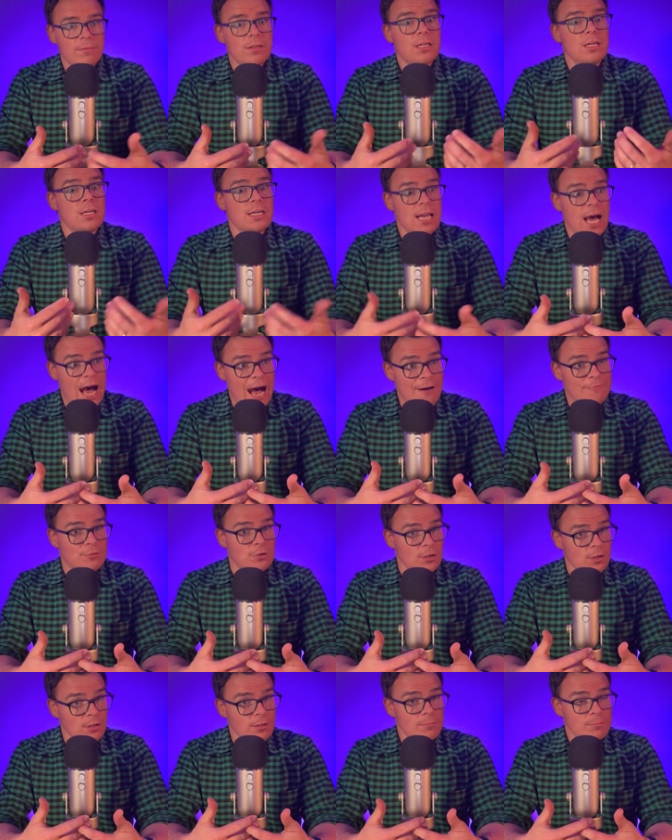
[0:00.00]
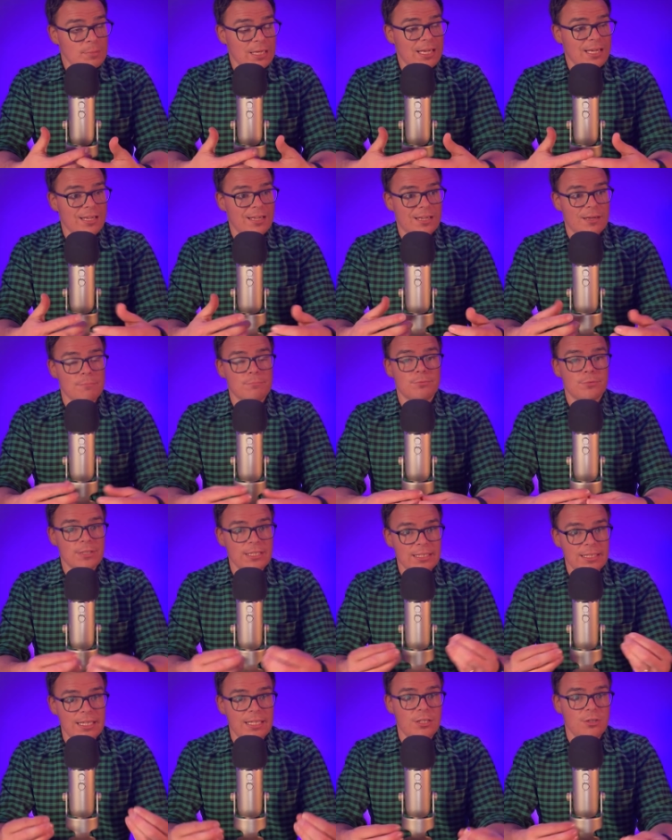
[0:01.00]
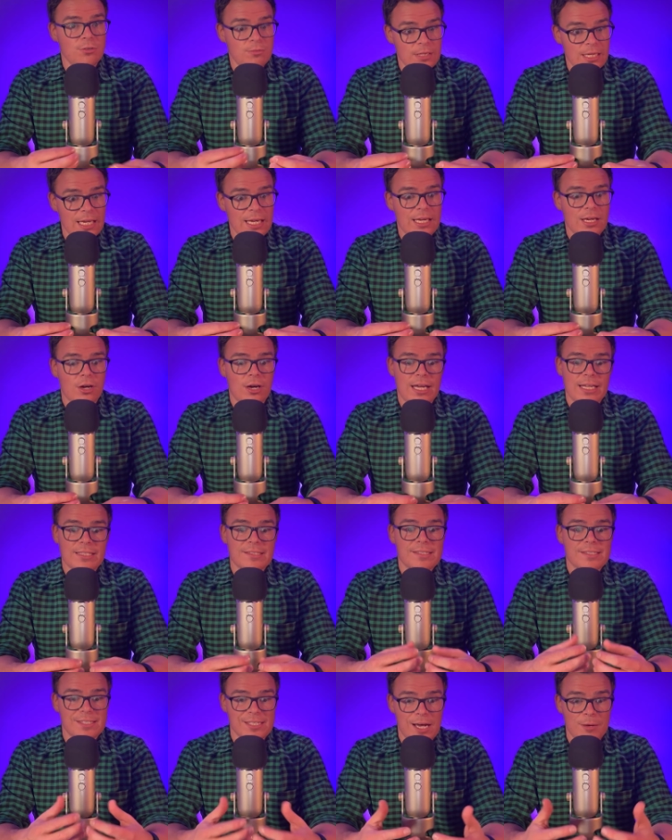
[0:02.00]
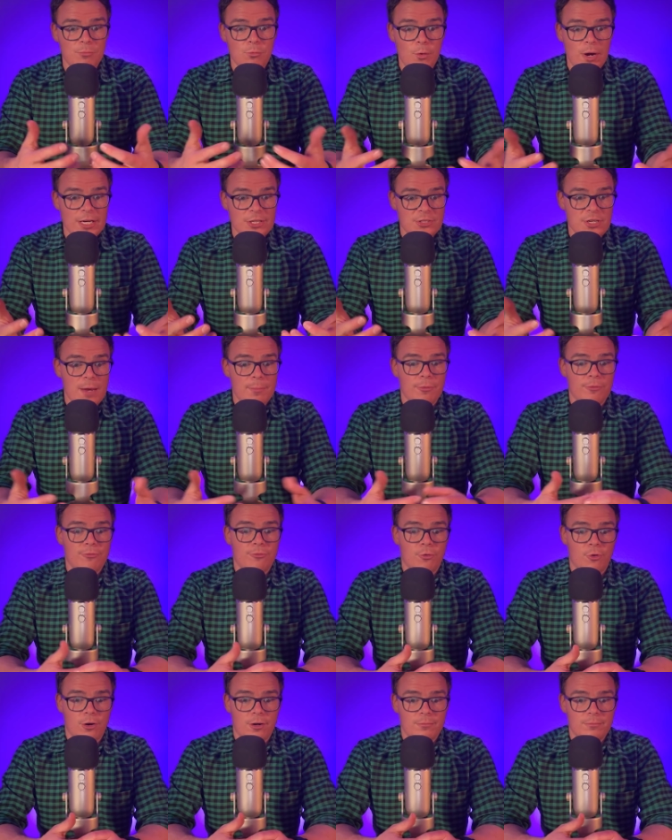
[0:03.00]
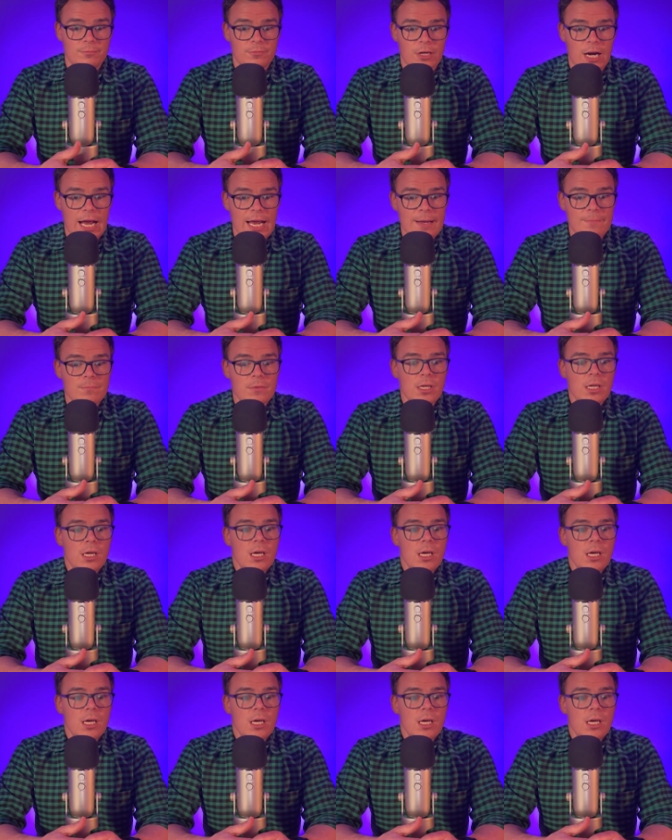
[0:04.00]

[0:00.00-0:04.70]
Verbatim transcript: novel, being completely unique in some way, shape, or form, right?